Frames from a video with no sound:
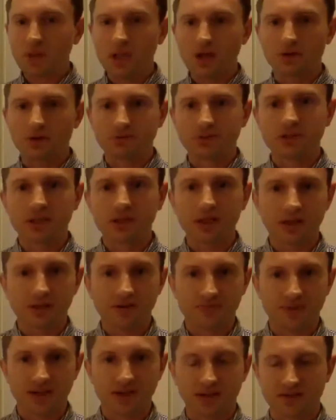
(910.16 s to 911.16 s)
really
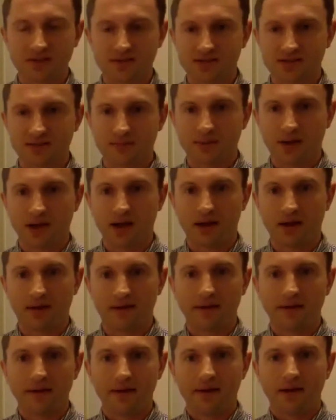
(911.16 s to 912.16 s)
love my Instant Pot.
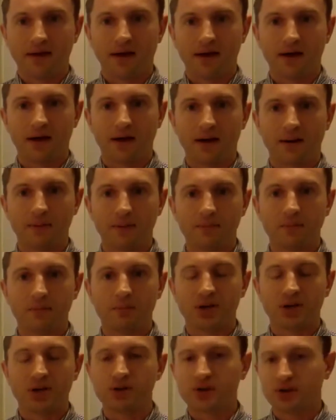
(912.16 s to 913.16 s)

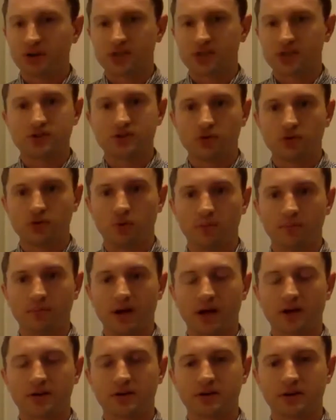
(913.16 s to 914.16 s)
But you can also do
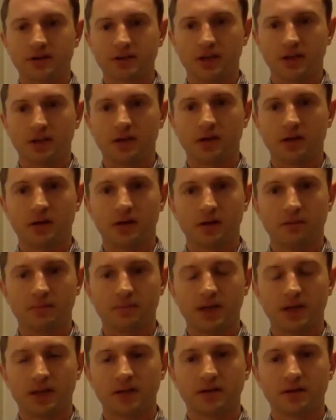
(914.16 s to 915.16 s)
one-pot cooking
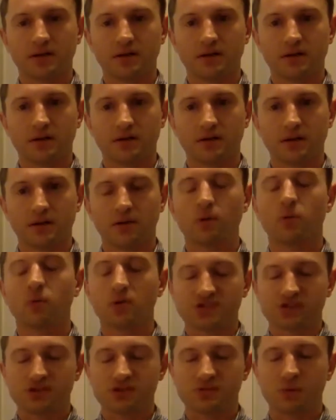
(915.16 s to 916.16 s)

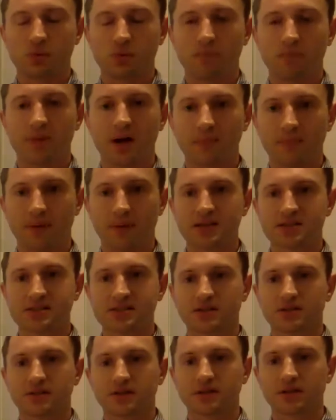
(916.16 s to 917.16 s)
one-pot
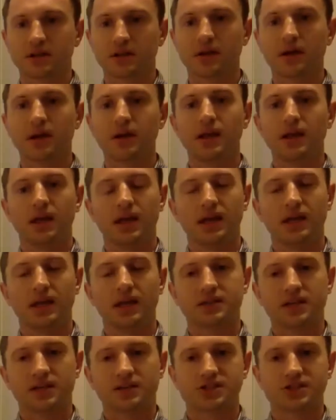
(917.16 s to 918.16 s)
pasta cooking in a
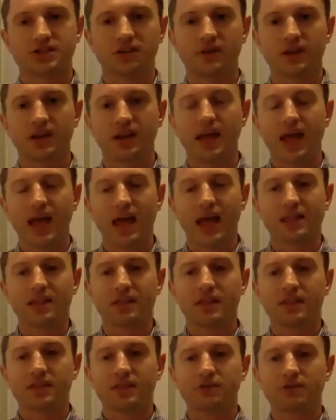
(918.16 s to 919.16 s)
Dutch oven.
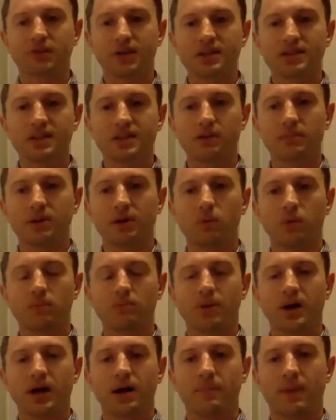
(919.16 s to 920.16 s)
And the great thing about
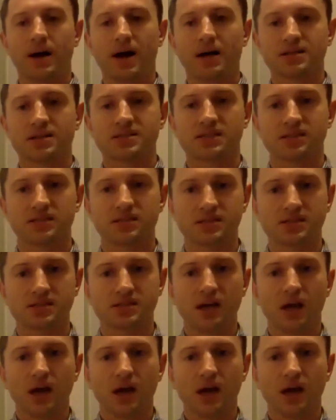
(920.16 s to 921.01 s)
one-pot pastas,